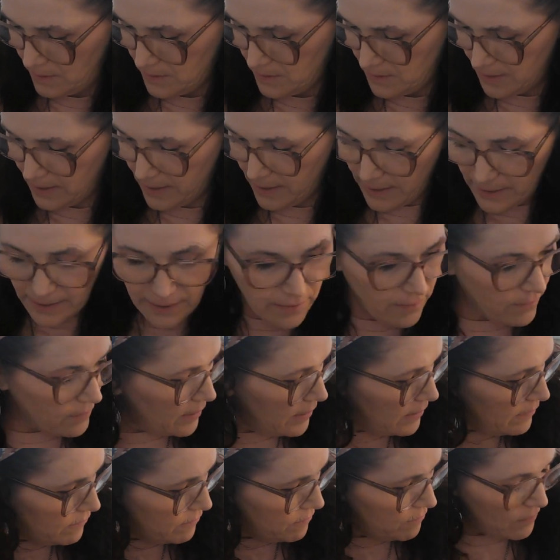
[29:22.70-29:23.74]
that hair
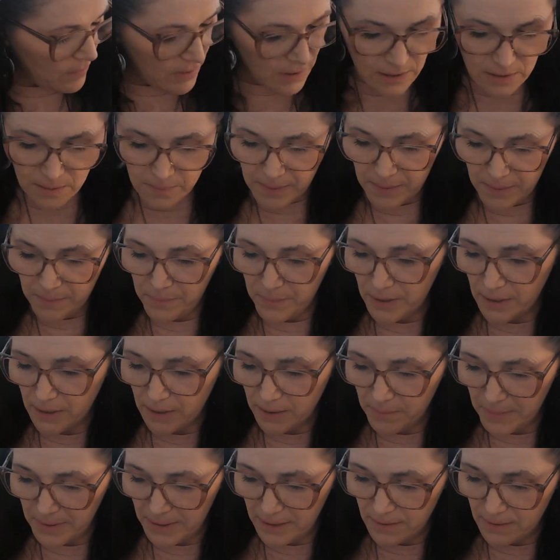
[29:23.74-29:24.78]
that has been
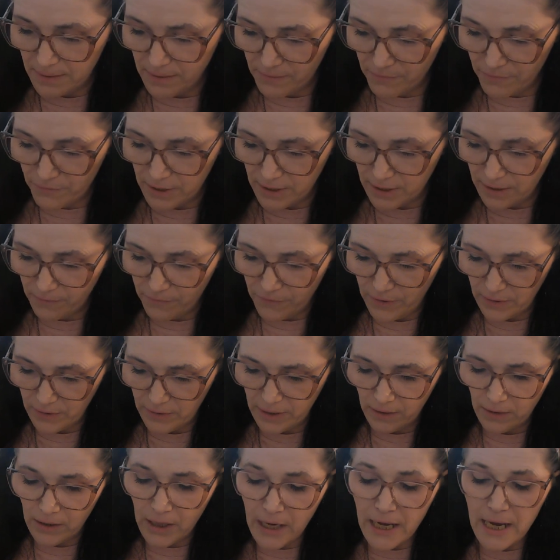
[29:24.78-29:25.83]
bugging me that finally fell
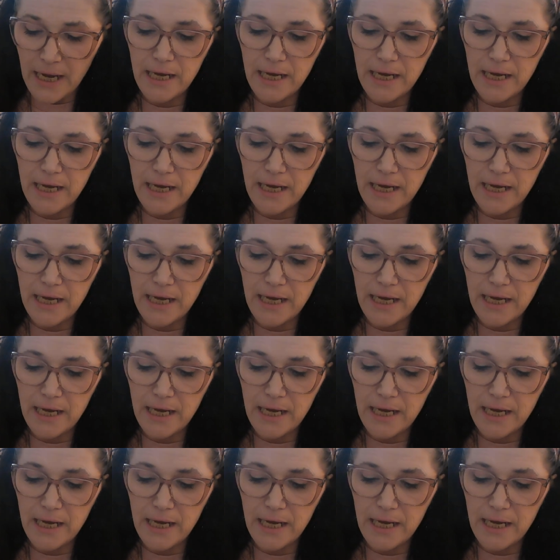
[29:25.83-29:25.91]
down.